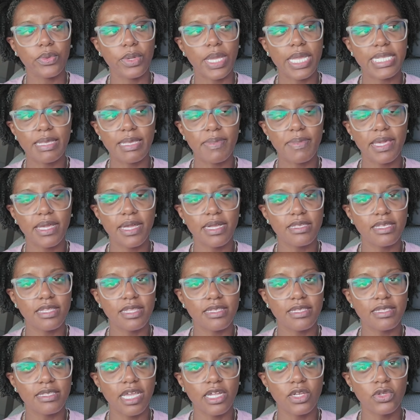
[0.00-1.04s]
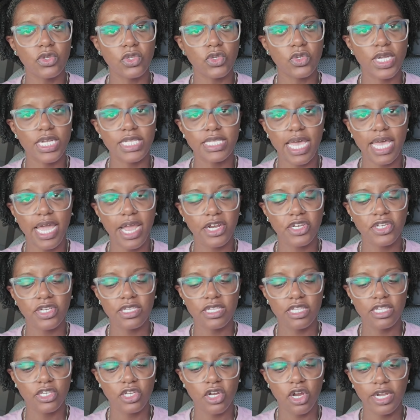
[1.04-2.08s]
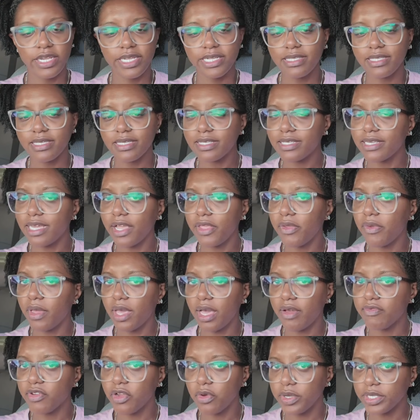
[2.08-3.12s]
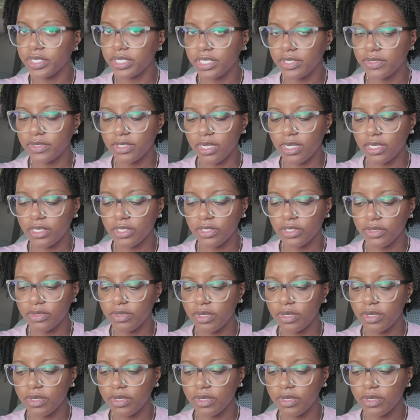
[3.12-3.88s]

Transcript: Is it because of the scheduled transactions and the targets? Because now you have no excuse not to.